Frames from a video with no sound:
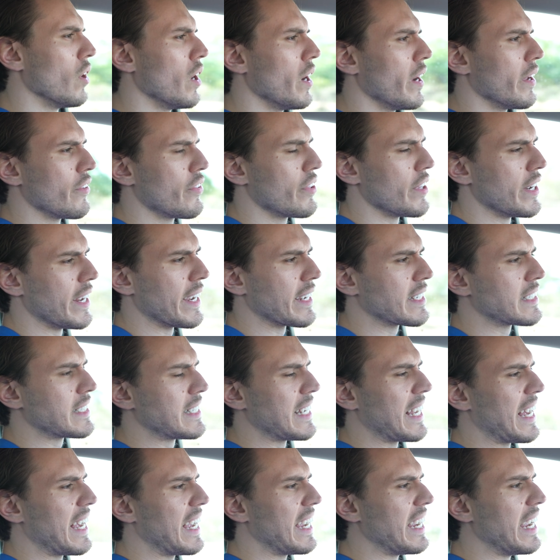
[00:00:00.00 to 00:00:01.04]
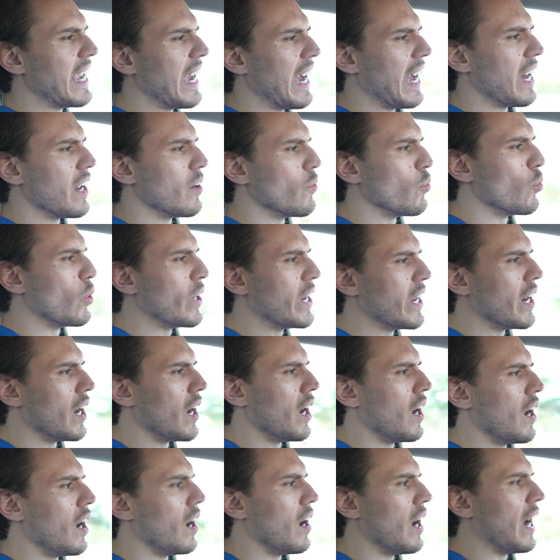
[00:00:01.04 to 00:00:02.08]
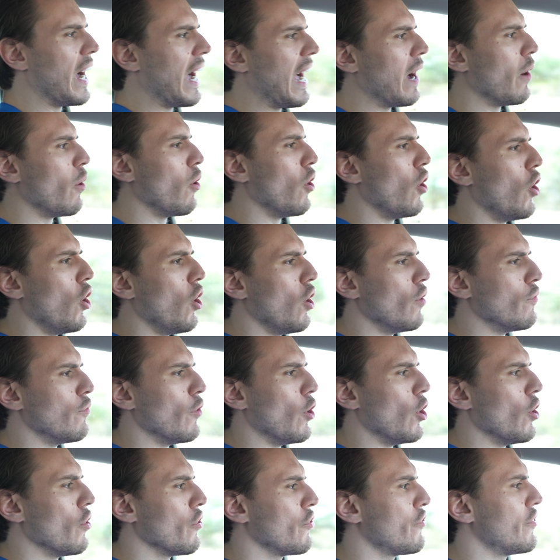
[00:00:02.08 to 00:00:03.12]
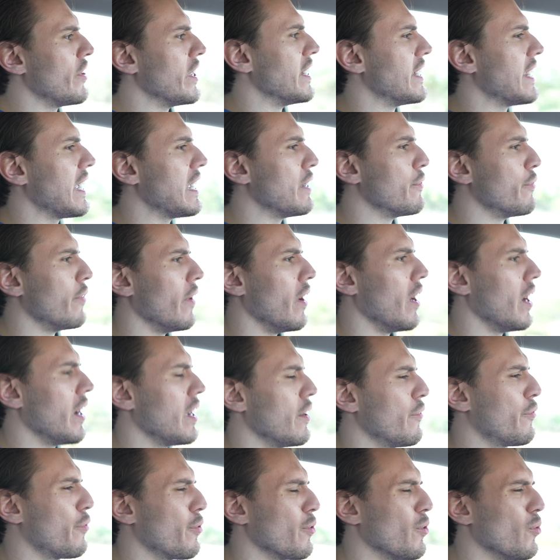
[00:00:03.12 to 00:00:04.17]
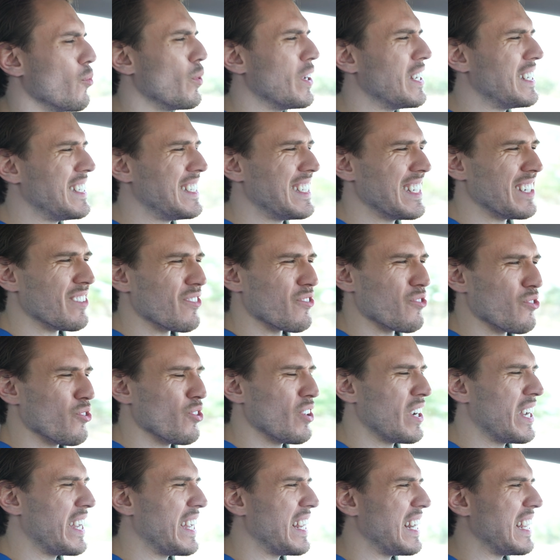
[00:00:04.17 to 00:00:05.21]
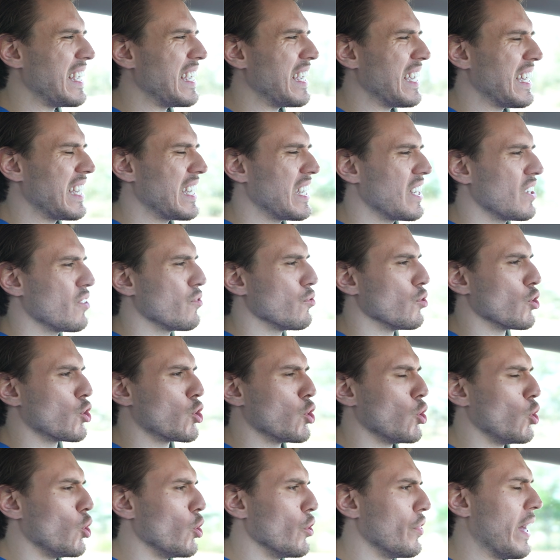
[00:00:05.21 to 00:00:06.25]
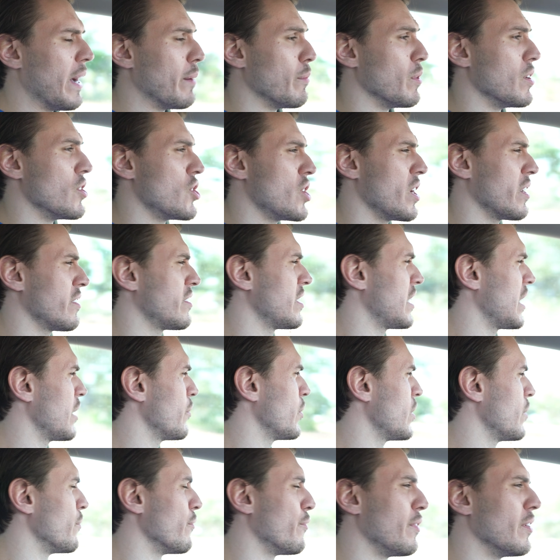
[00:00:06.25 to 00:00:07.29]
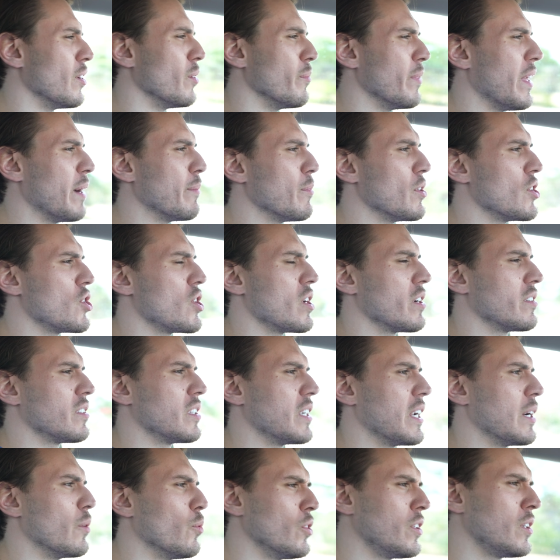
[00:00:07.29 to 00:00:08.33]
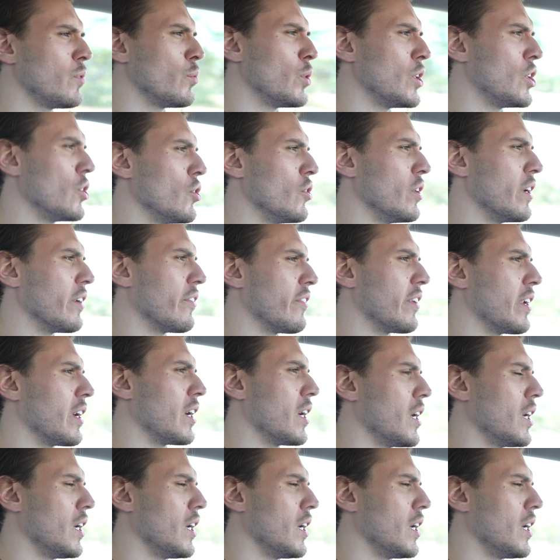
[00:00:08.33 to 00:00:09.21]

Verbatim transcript: right, it's the next day and we are out of Austin, day five. We didn't really record that much yesterday. We didn't film that much yesterday. What did we do yesterday?